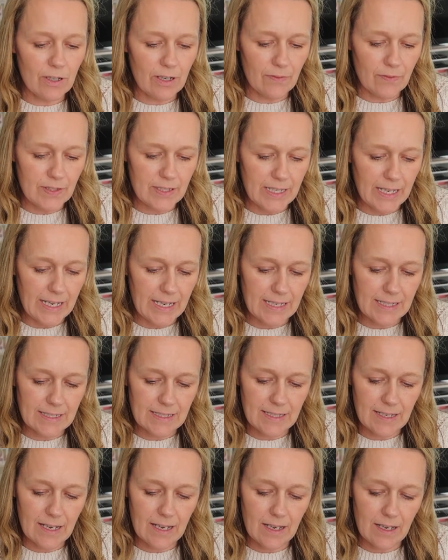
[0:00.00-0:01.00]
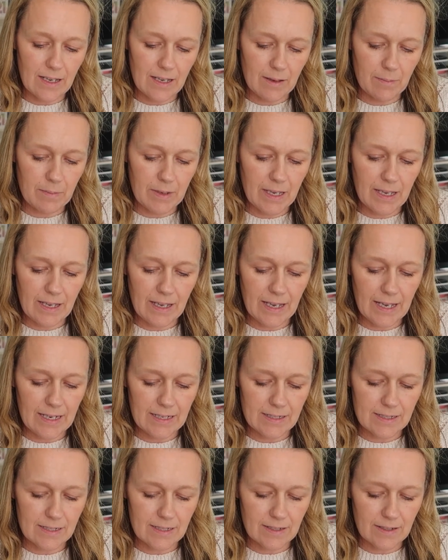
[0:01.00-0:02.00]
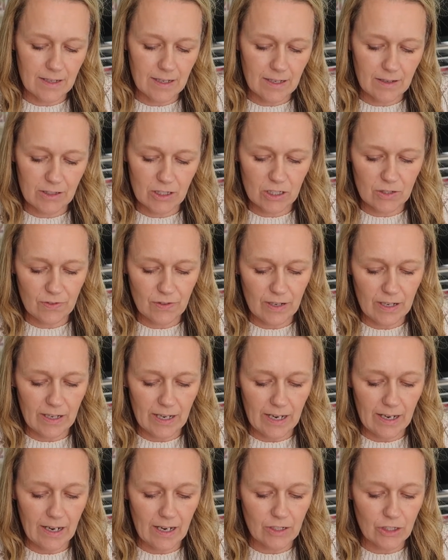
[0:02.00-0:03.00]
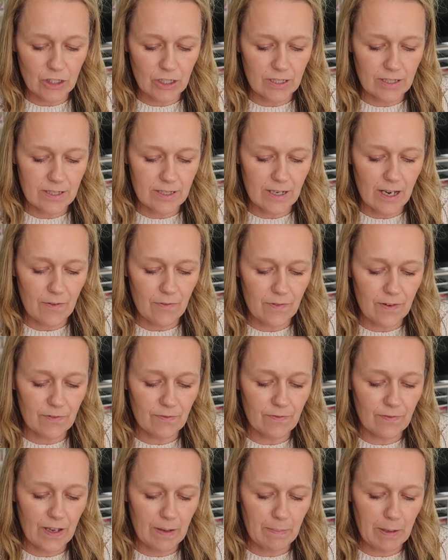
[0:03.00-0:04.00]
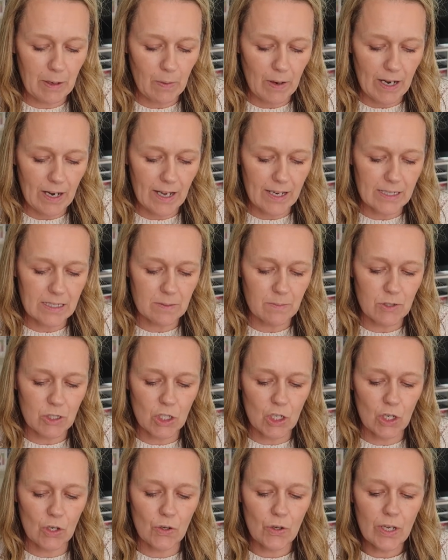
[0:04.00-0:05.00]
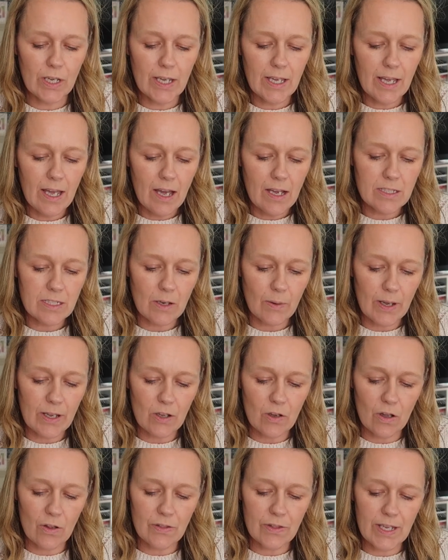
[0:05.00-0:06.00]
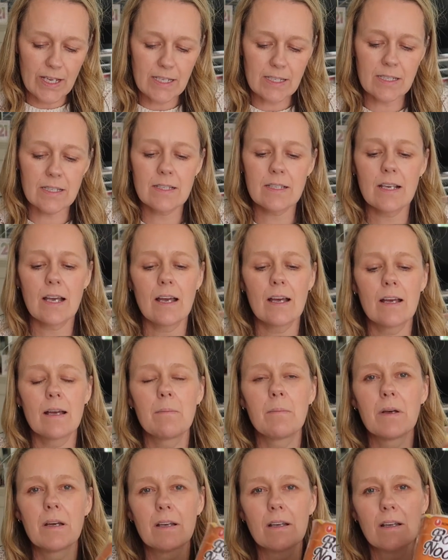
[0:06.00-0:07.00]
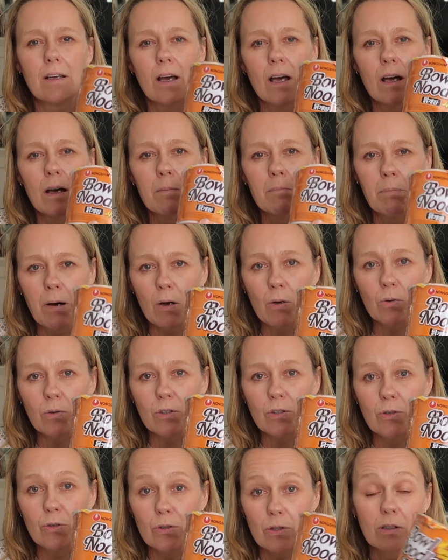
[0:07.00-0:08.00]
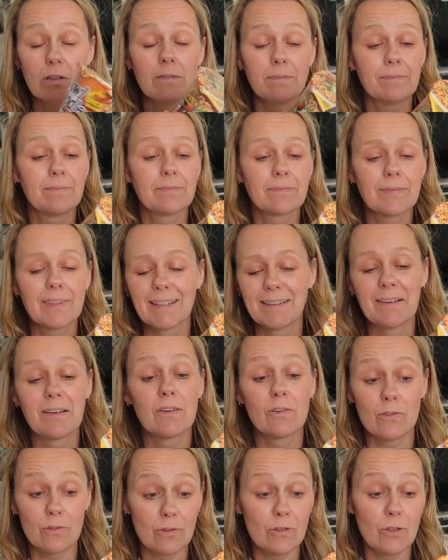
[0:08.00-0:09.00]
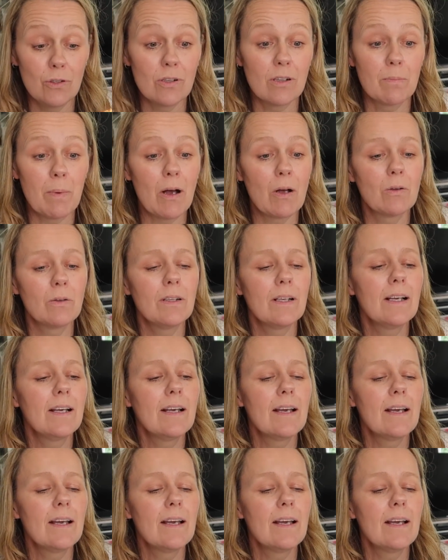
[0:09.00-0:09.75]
loves these at just for like lunch and stuff, and Phoebe quite likes them too. So I got this bowl noodle, noodle bowl,